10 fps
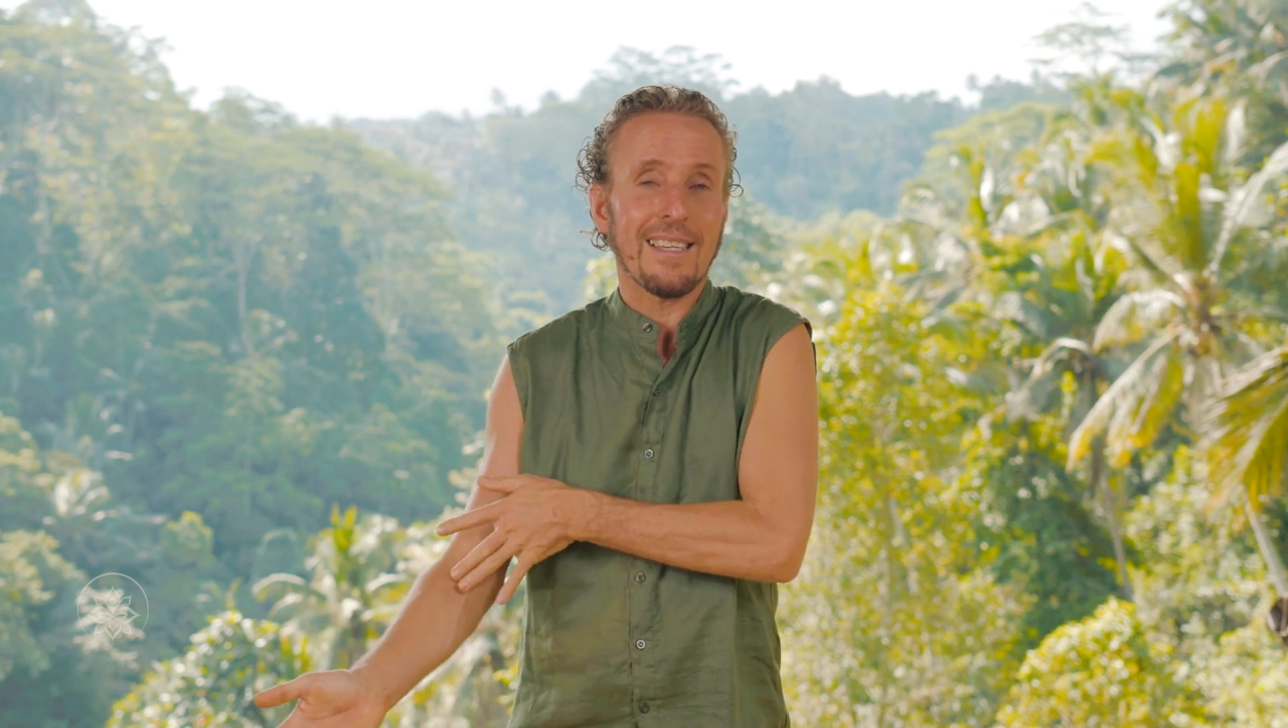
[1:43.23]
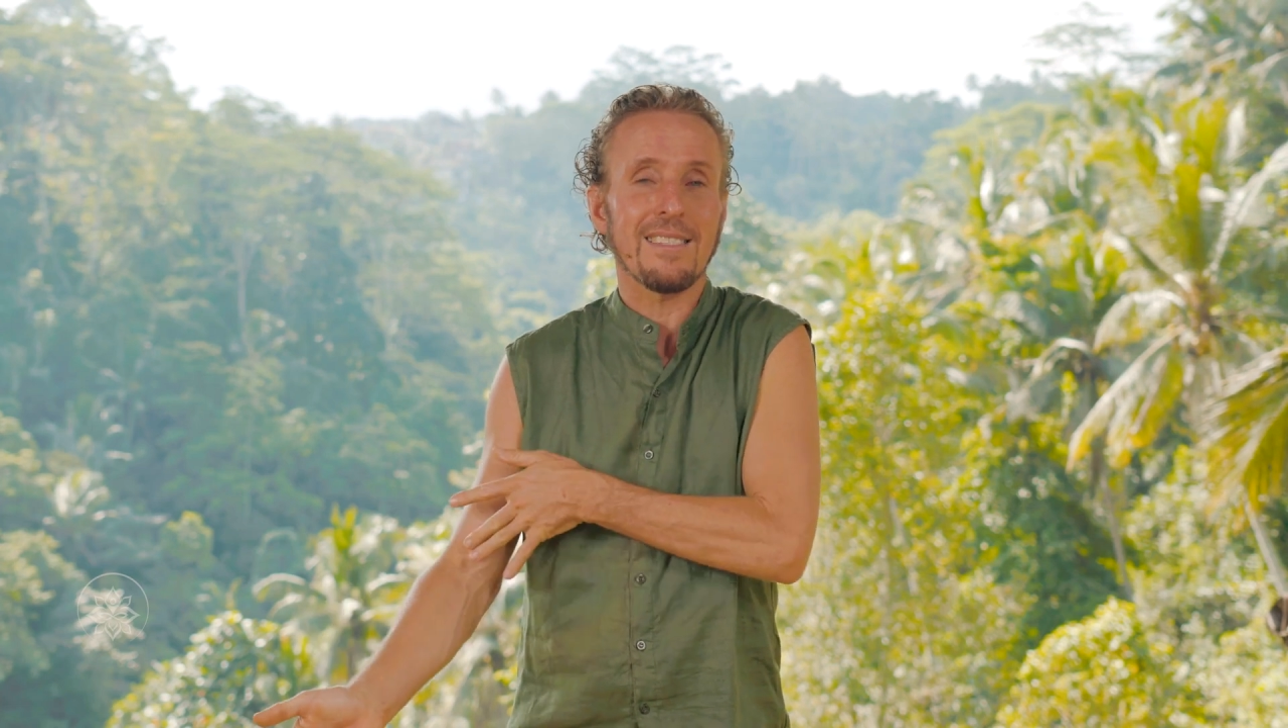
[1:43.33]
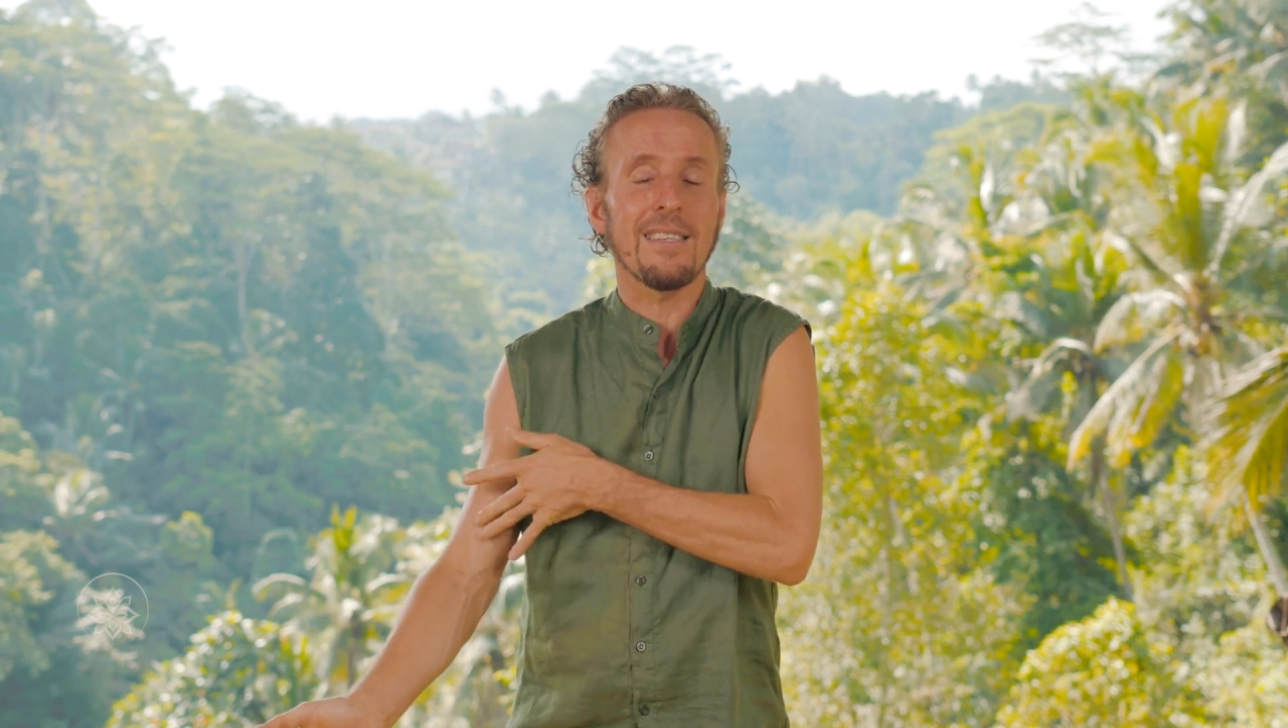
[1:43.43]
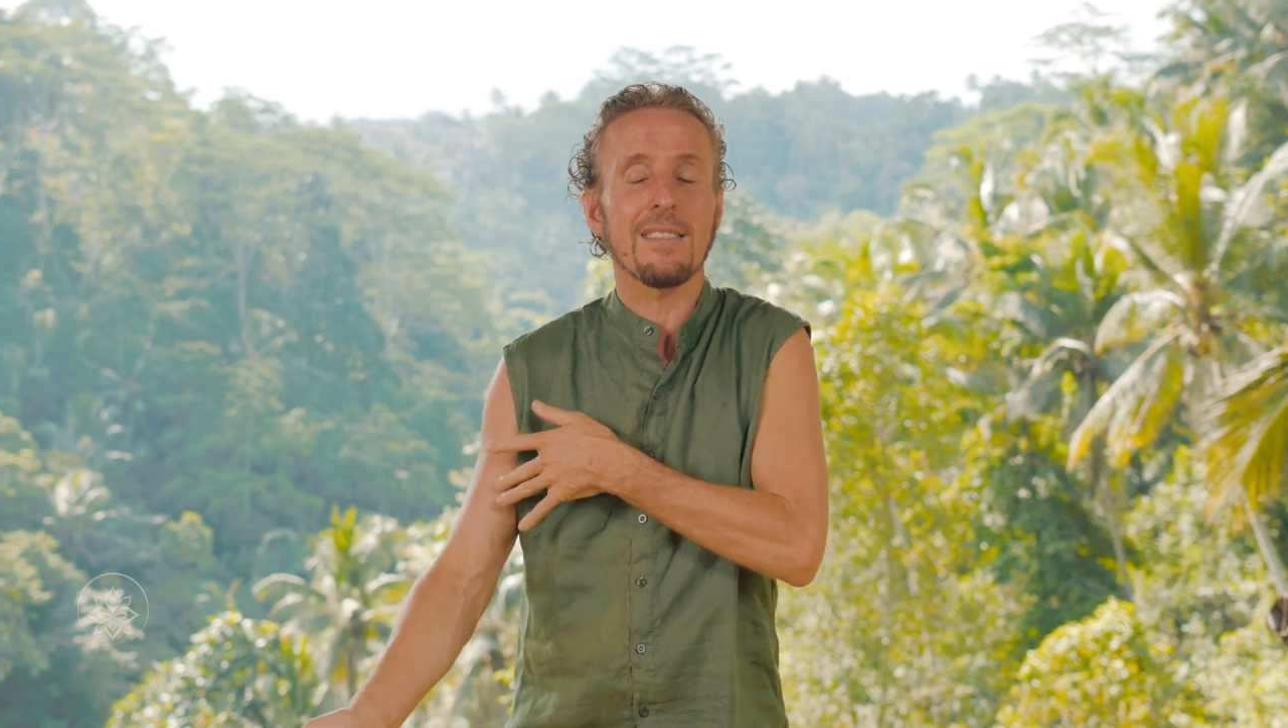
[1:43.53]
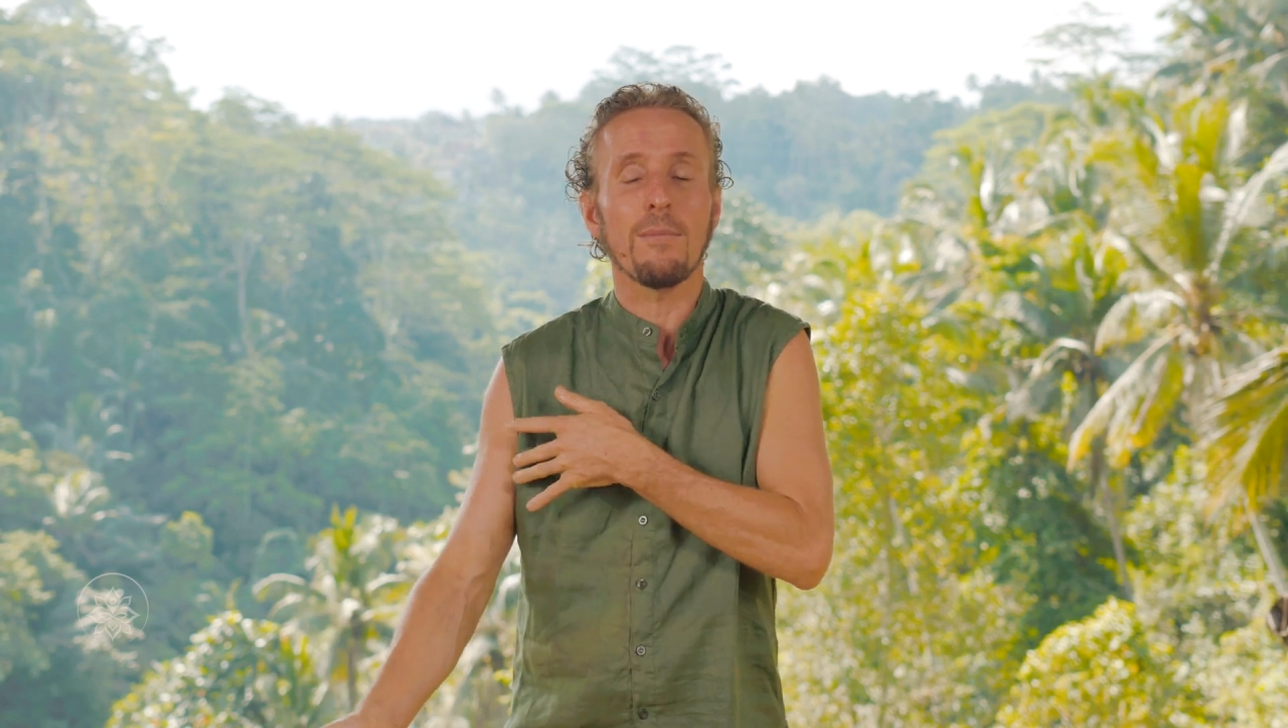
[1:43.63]

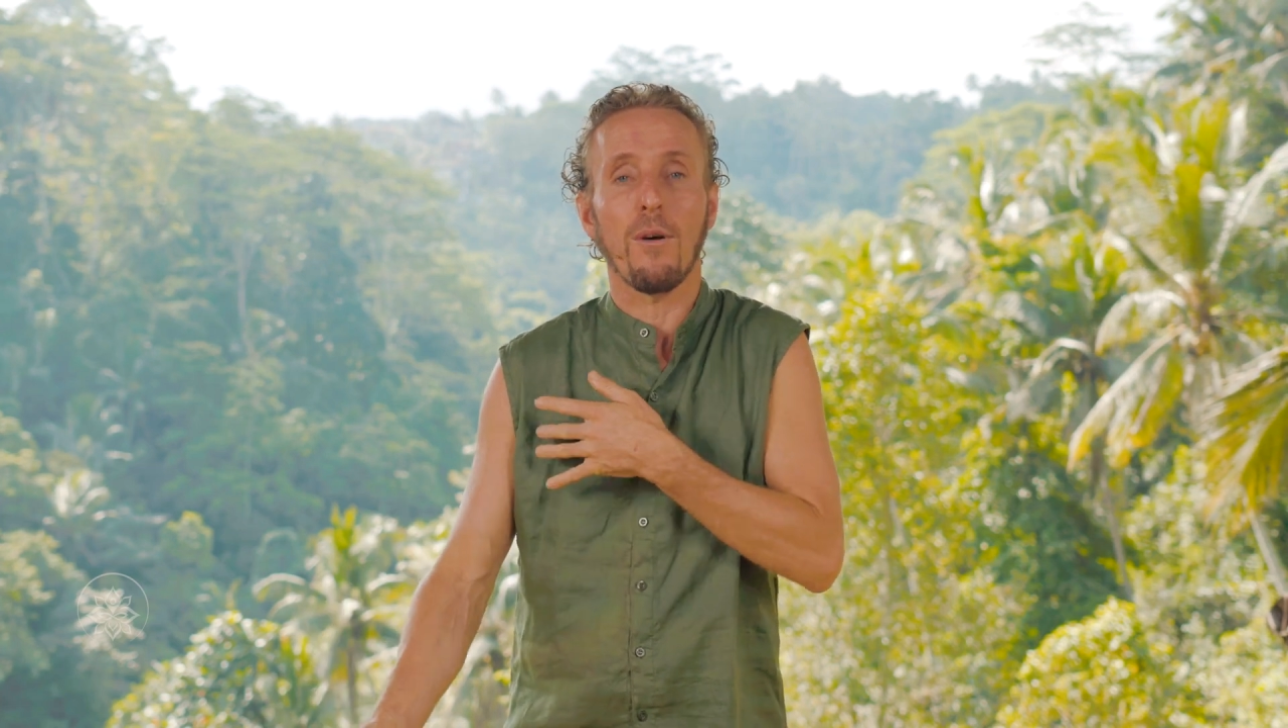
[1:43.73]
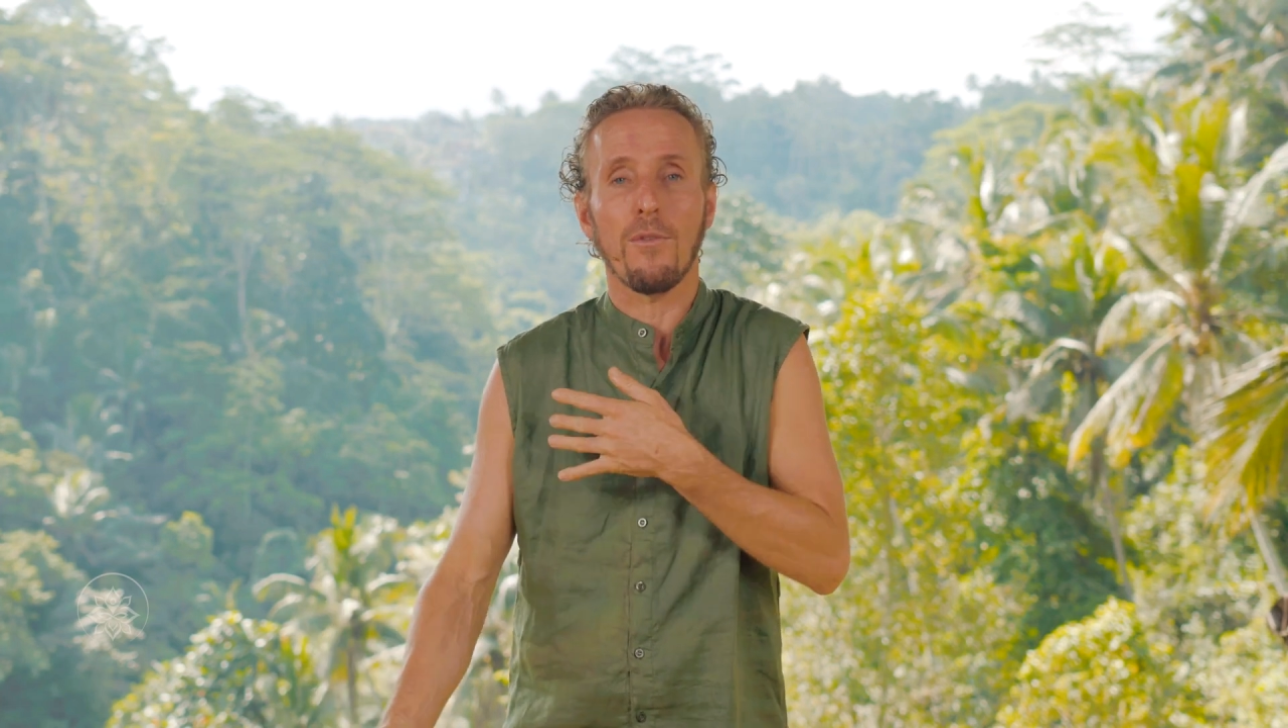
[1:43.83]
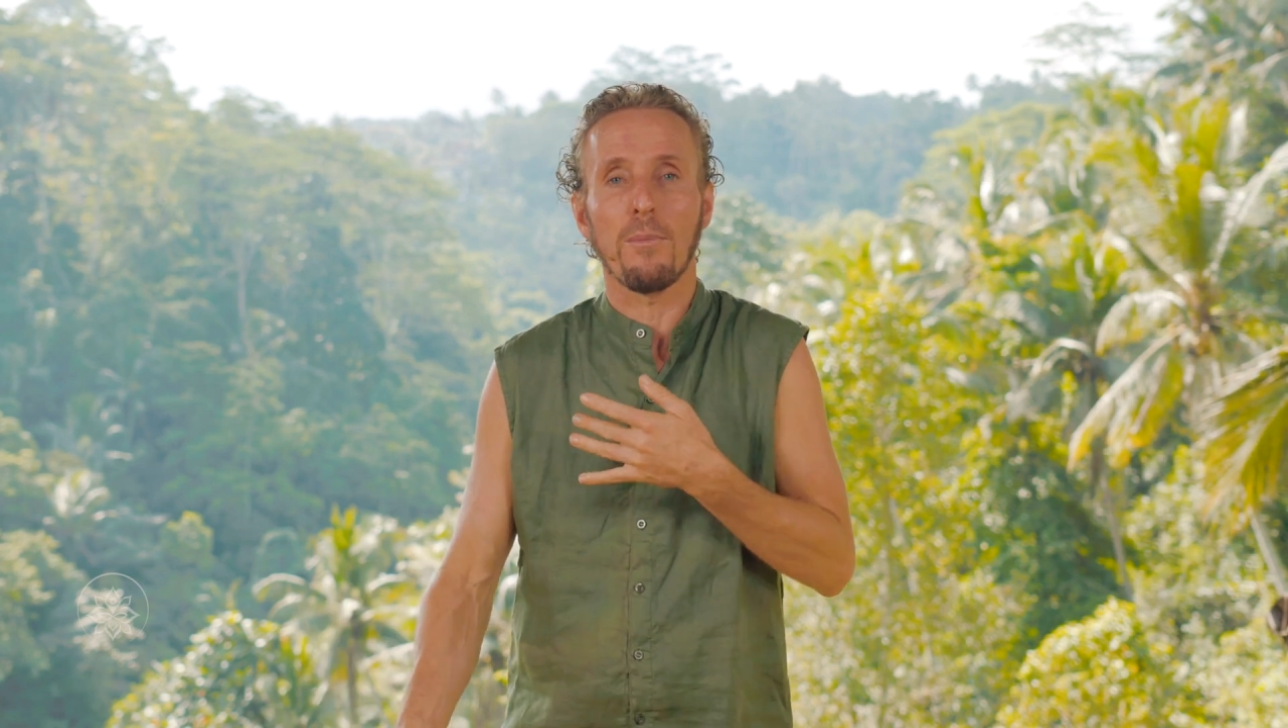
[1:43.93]
system of the